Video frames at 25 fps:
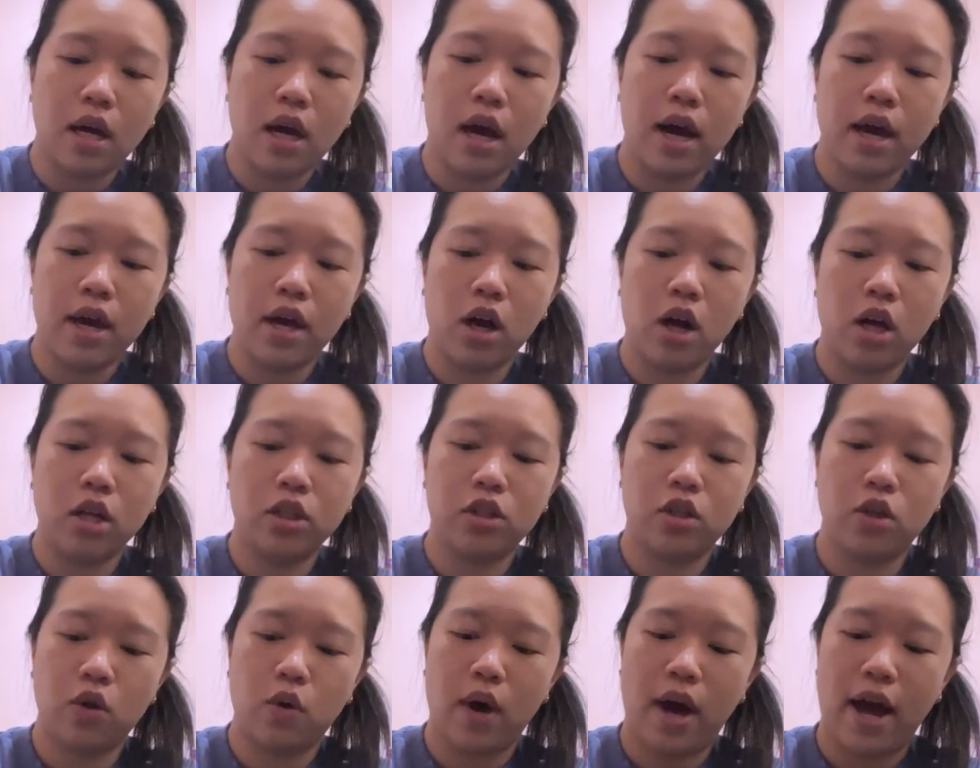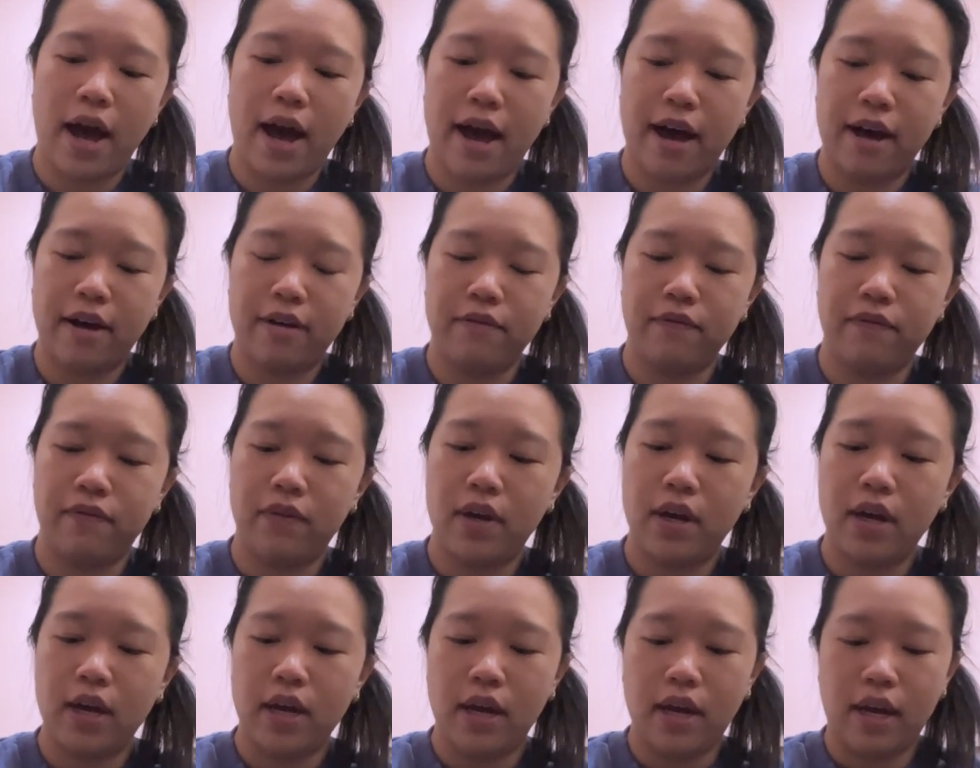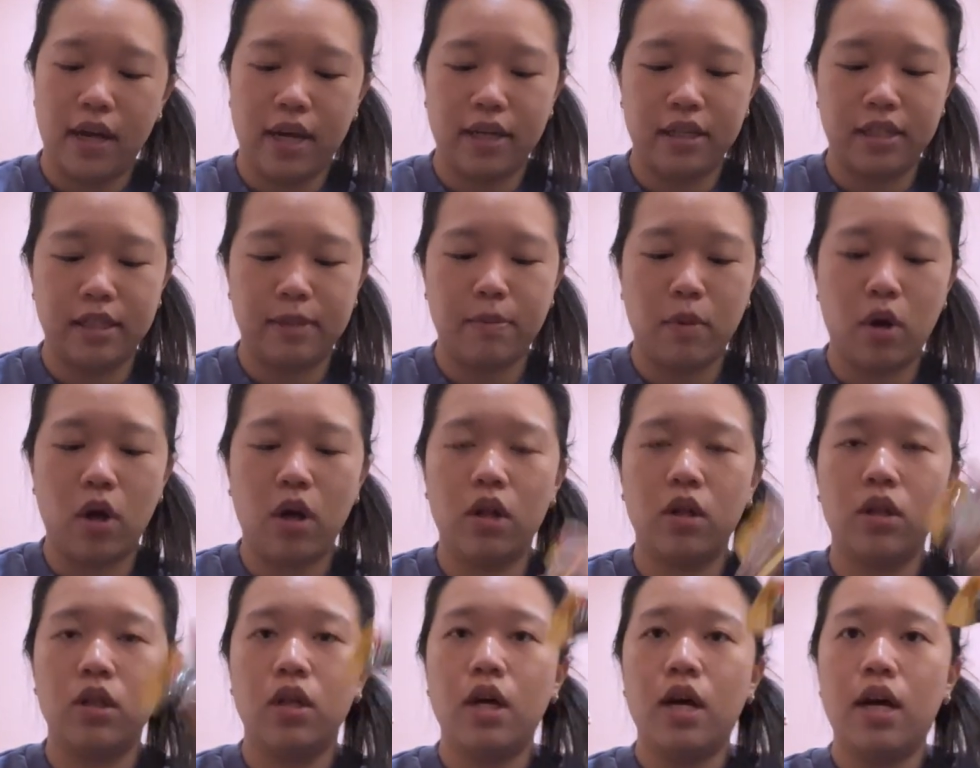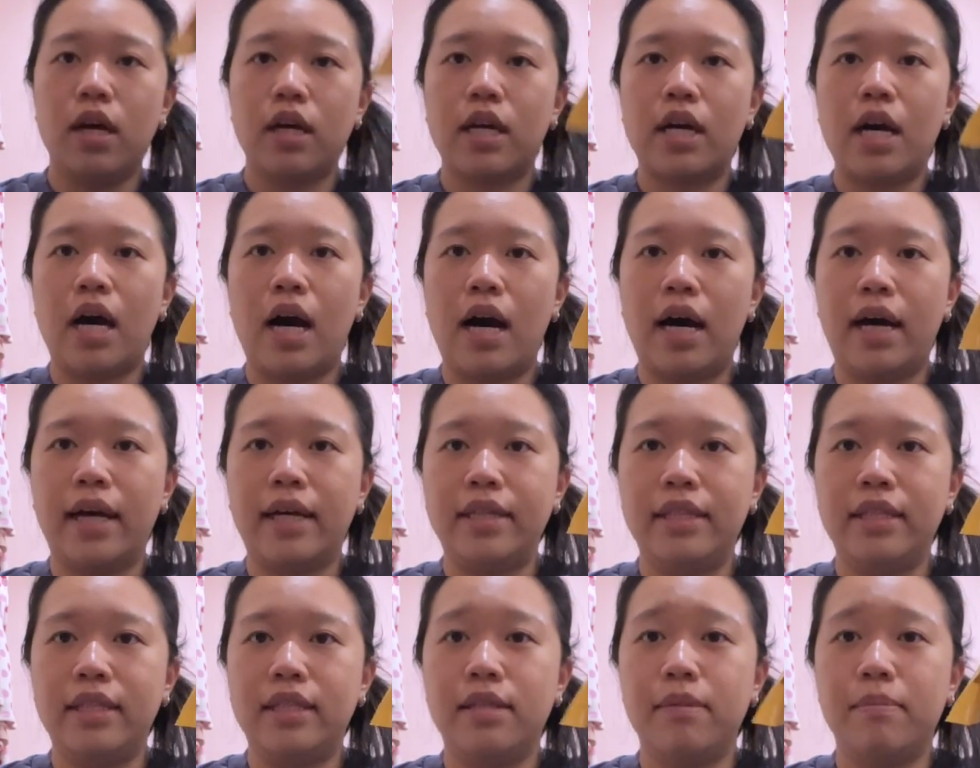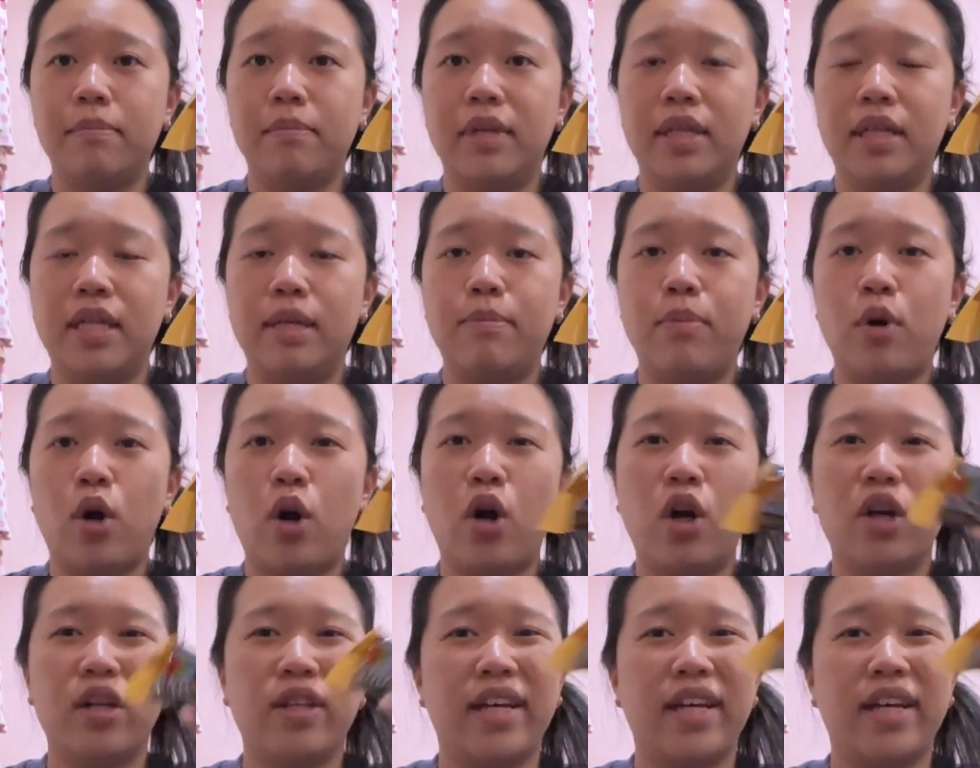I also have a small kind mini bar.